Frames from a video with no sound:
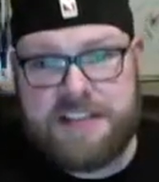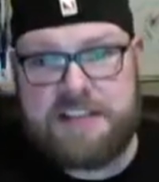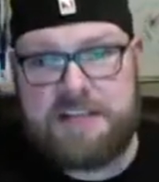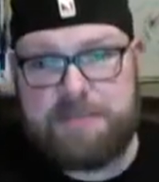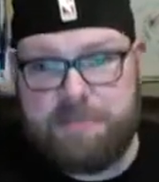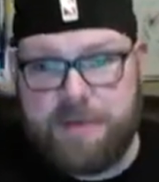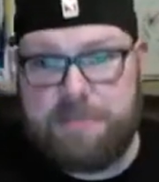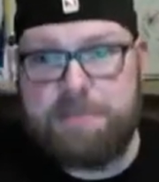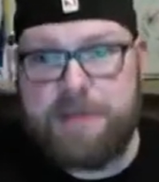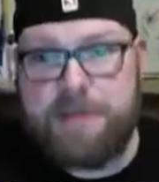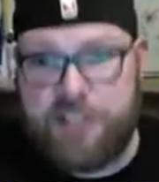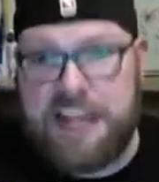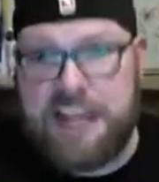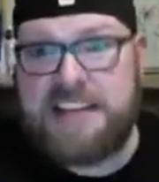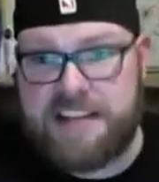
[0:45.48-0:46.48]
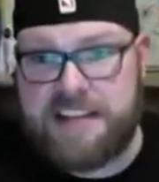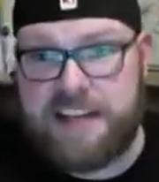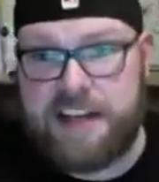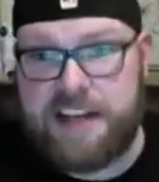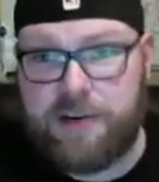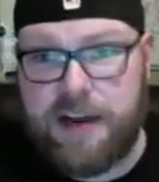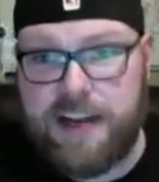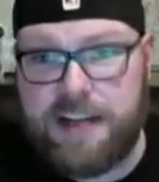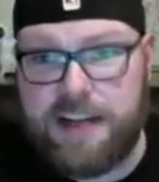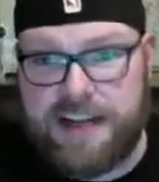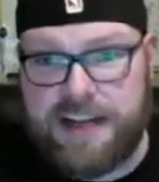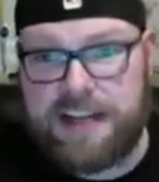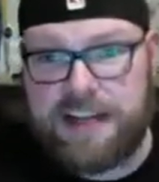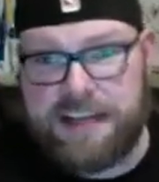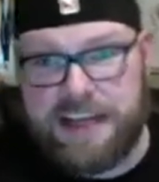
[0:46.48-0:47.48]
majestic, right?
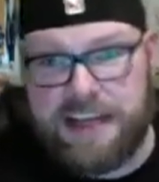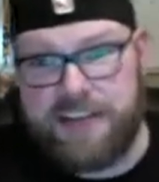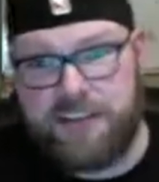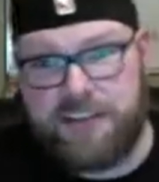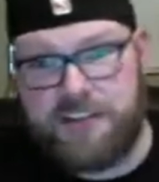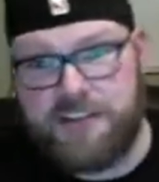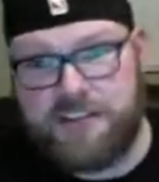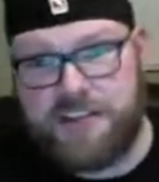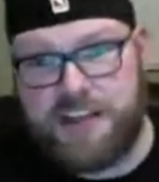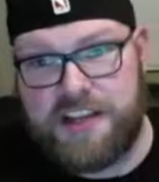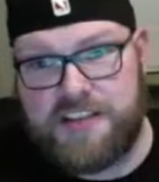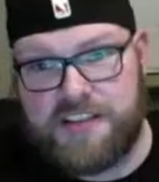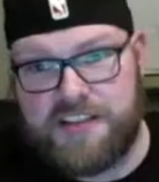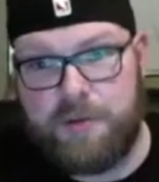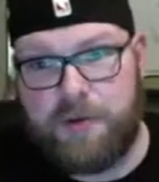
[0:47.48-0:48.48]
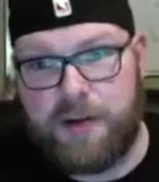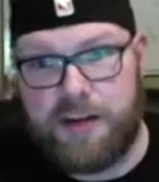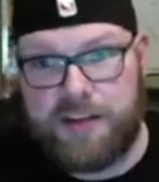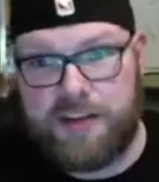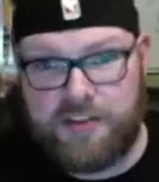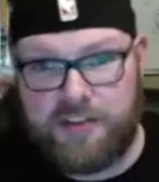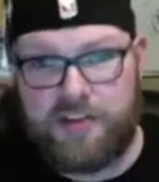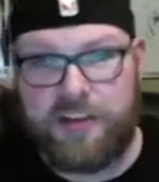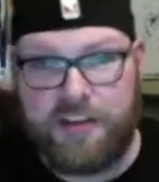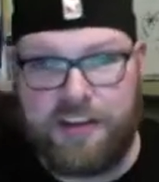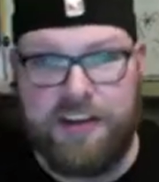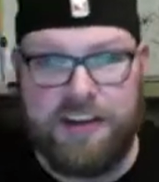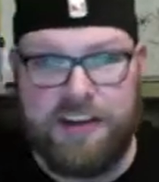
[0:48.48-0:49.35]
That looks like someone took...